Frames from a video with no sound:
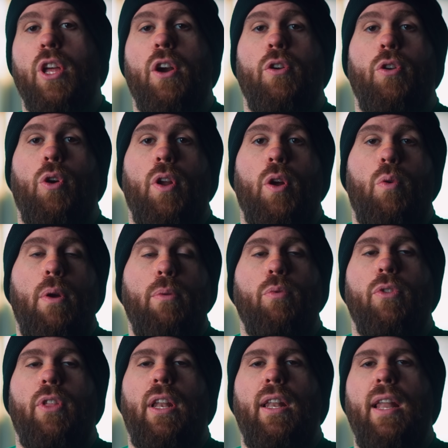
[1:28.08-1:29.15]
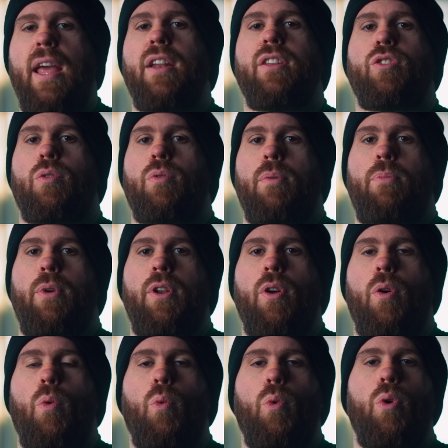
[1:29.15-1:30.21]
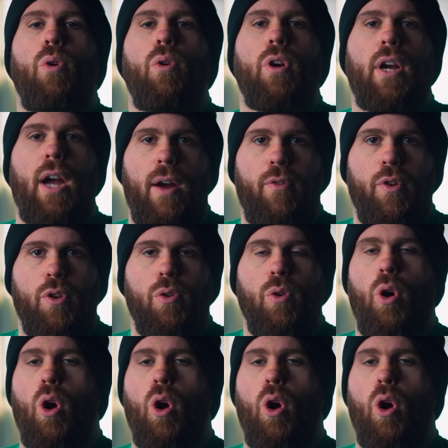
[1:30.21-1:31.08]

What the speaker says: that are not equipped with the latest equipment, will cover you.